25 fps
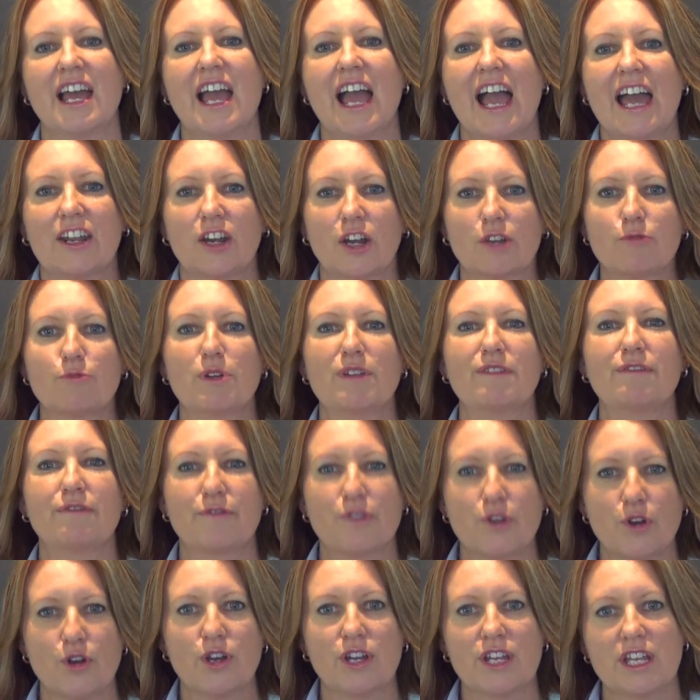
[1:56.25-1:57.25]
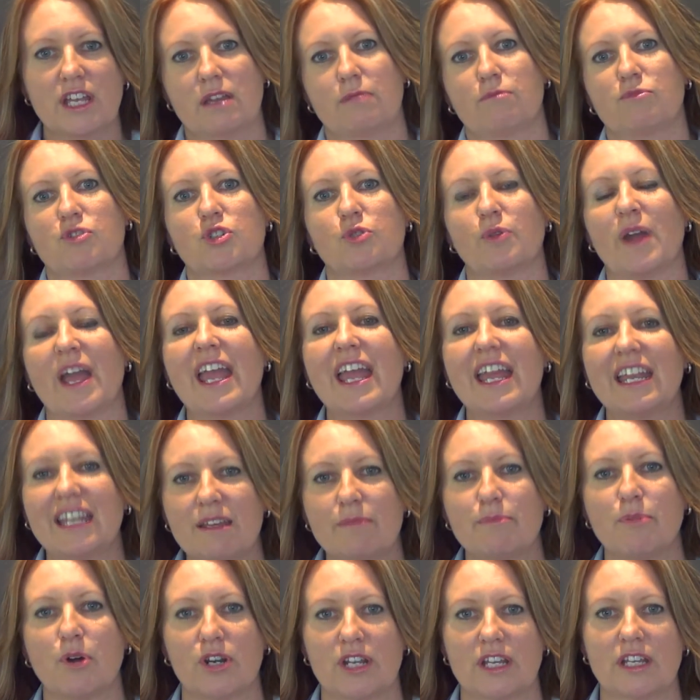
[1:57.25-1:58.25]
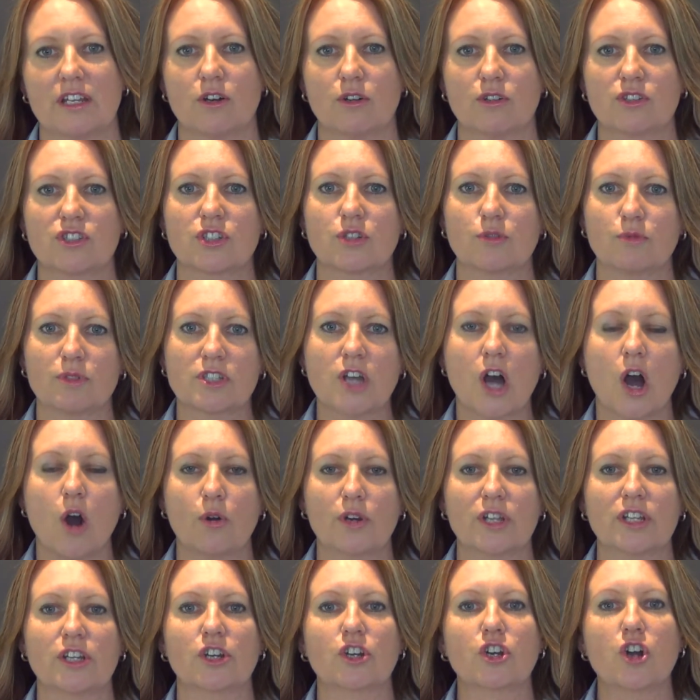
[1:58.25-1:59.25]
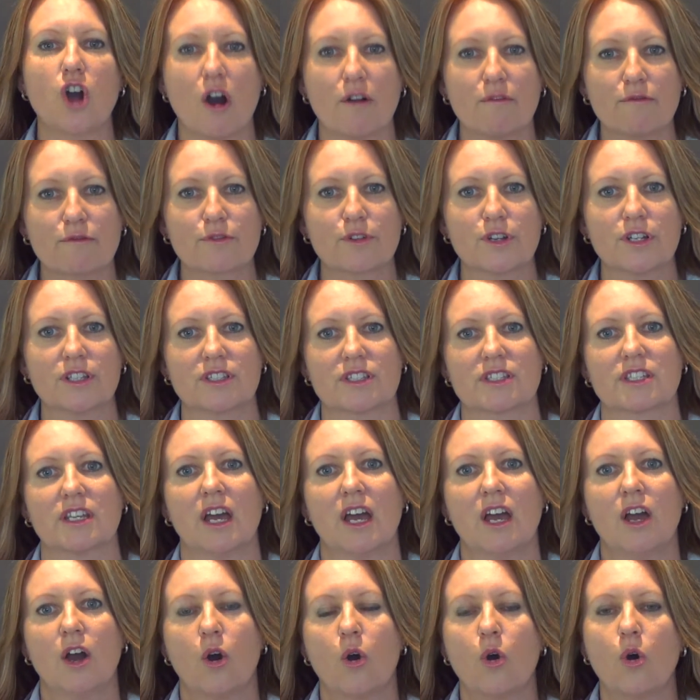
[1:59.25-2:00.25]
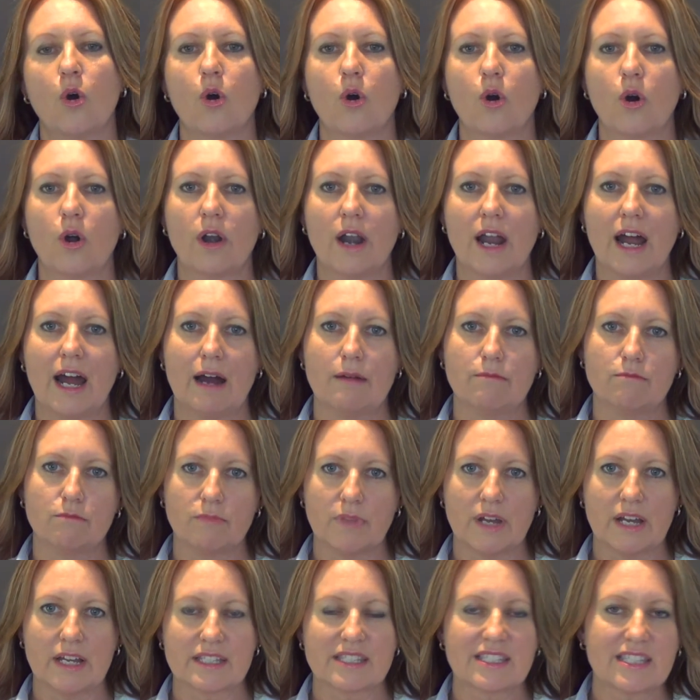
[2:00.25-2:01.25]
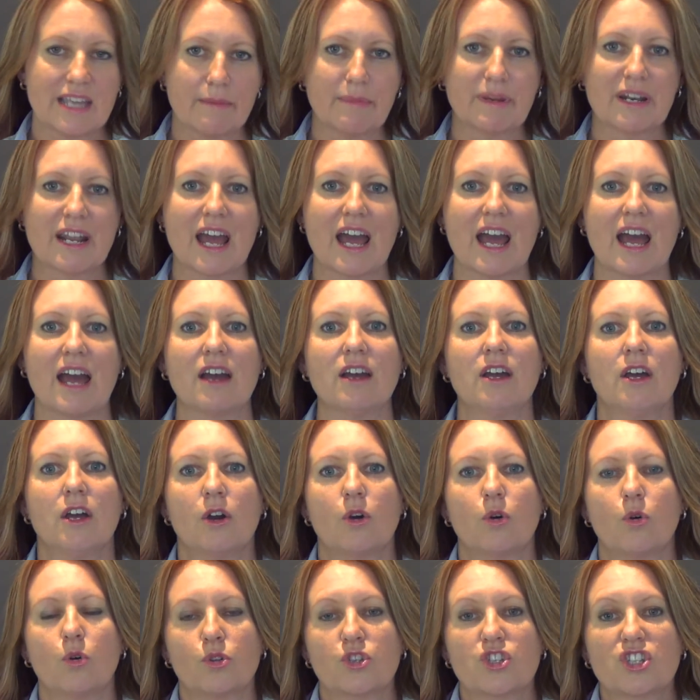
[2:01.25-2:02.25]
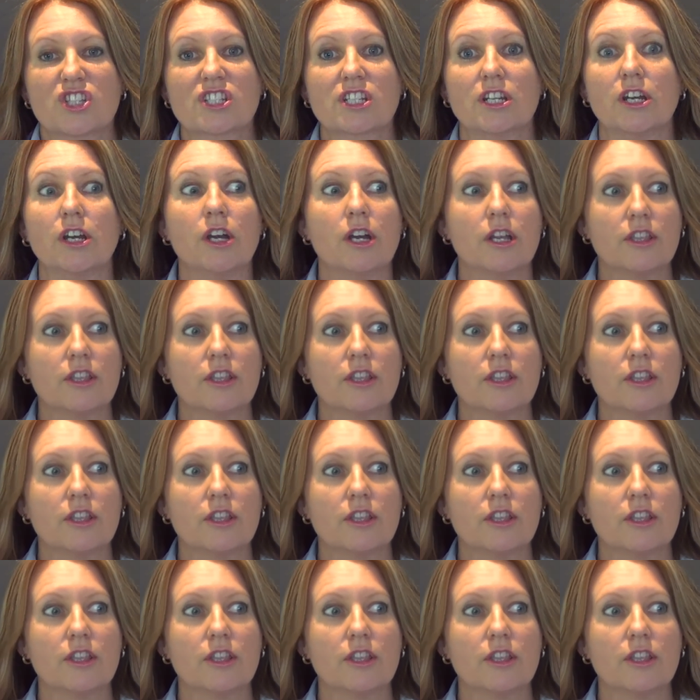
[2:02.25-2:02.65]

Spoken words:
and I'd refer him to anybody else who was holding a conference or a seminar or just